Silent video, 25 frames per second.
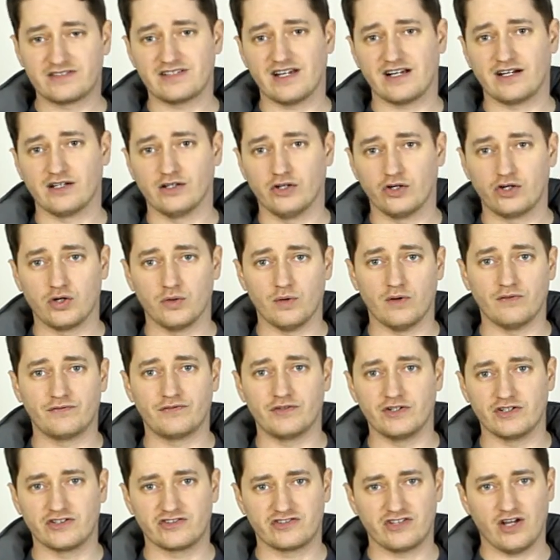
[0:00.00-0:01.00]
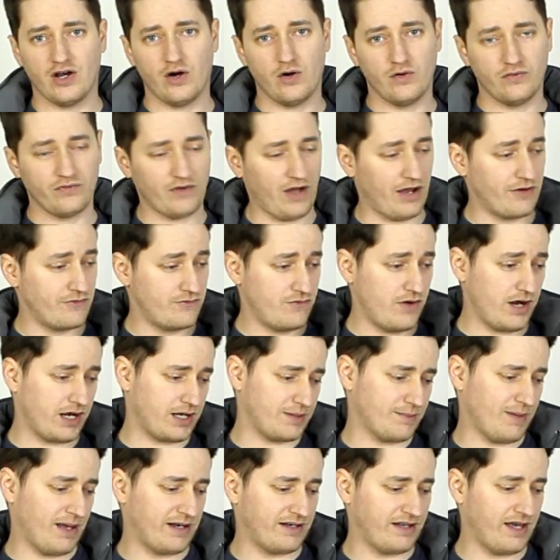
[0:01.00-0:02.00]
to take a look at one for yourself, I'd
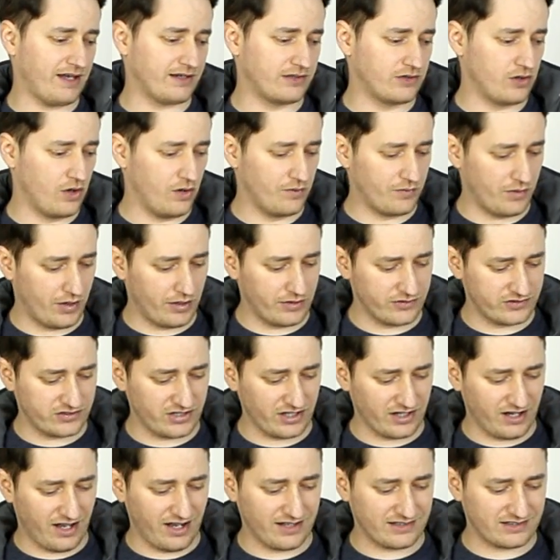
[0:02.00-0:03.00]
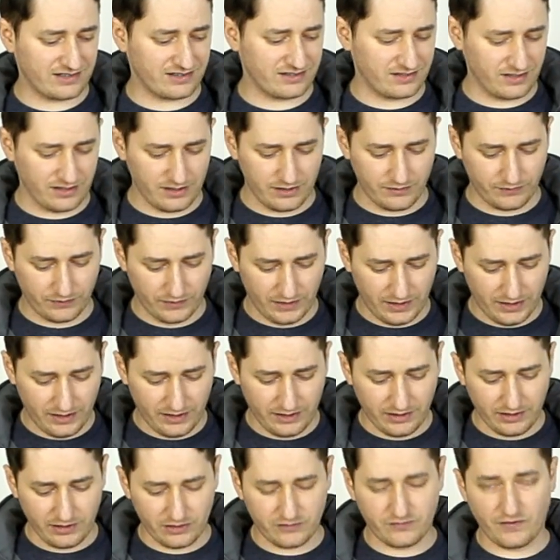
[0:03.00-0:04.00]
recommend heading over there and saying hi to Steve.
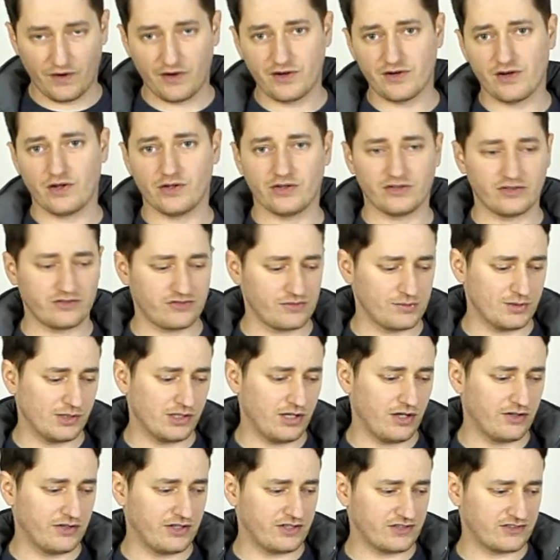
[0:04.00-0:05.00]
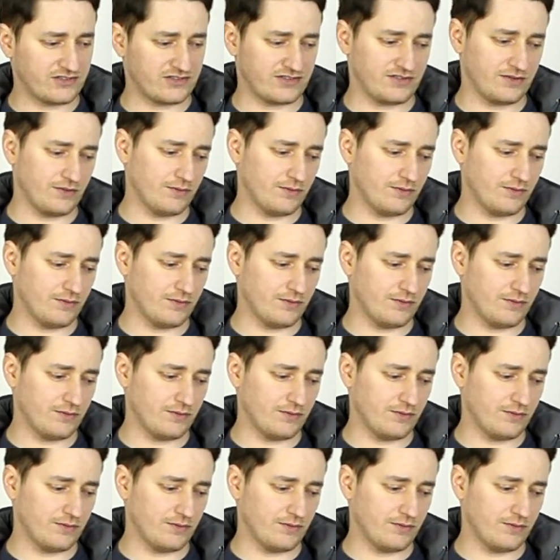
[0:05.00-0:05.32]
He's very knowledgeable on this